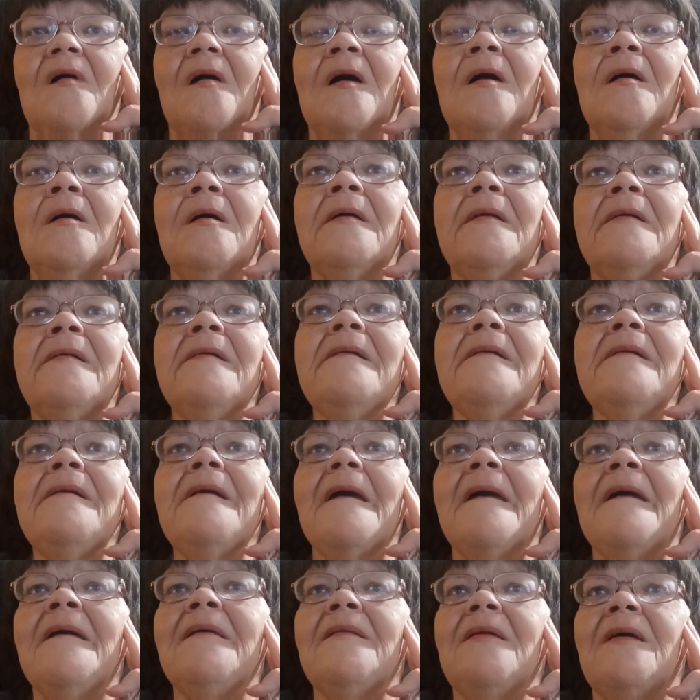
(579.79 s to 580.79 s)
are
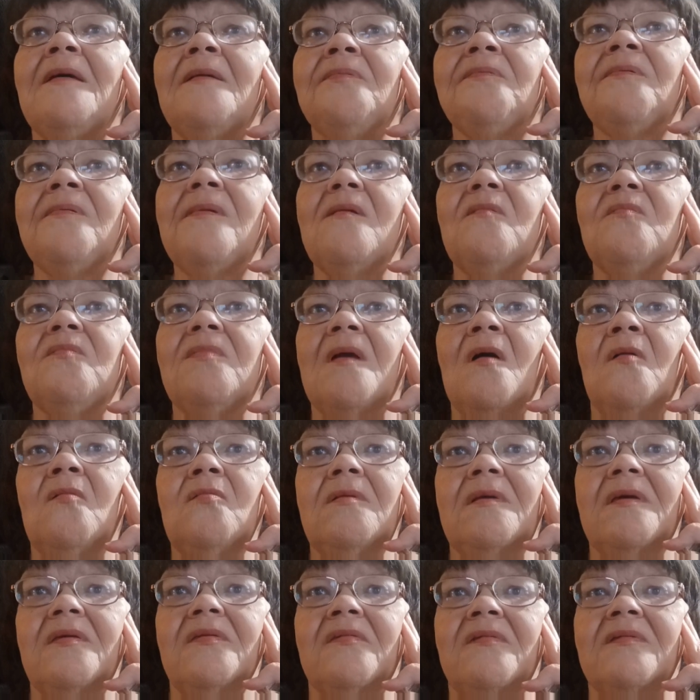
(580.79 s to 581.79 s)
and if you
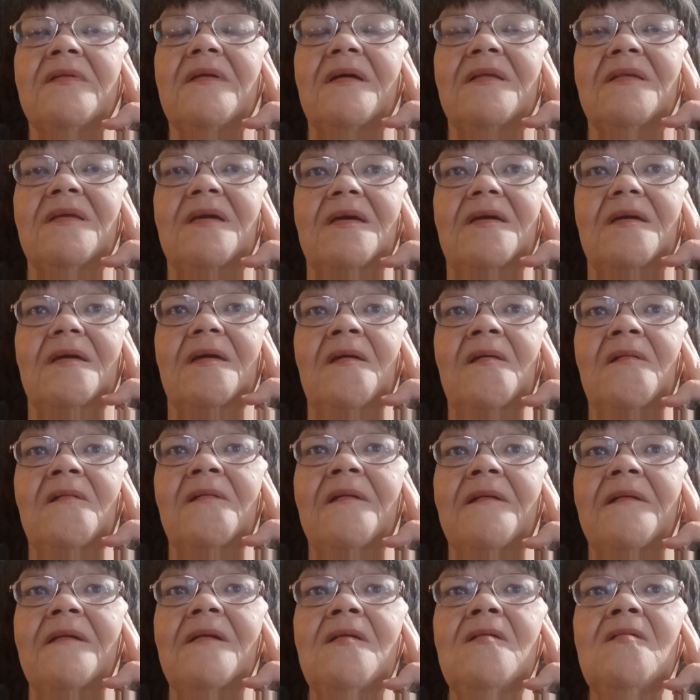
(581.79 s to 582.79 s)
noticed any
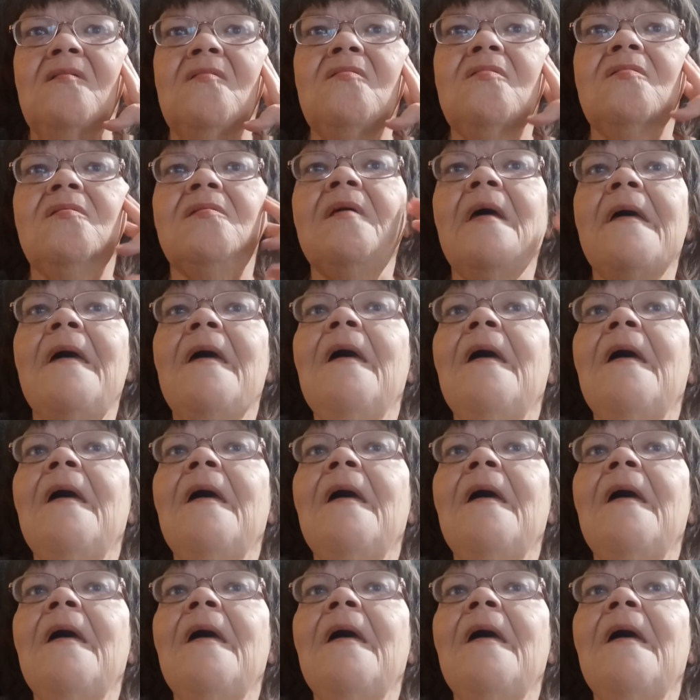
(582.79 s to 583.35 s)
issues.